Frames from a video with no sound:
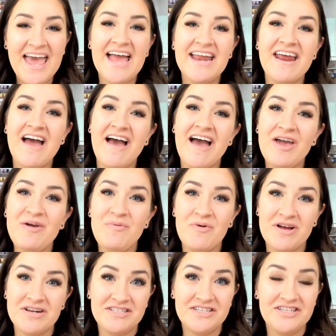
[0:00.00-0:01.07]
and I
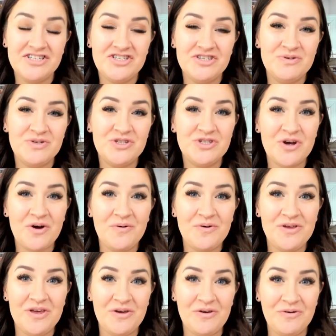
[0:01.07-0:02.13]
wanted to show
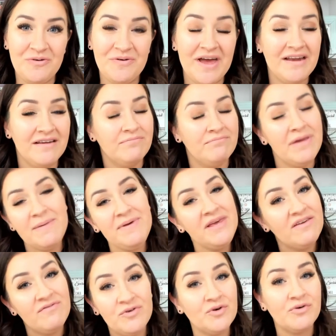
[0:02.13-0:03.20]
you and maybe
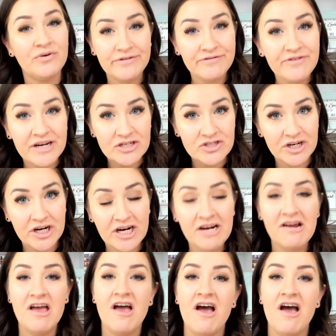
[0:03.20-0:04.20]
give you a refresher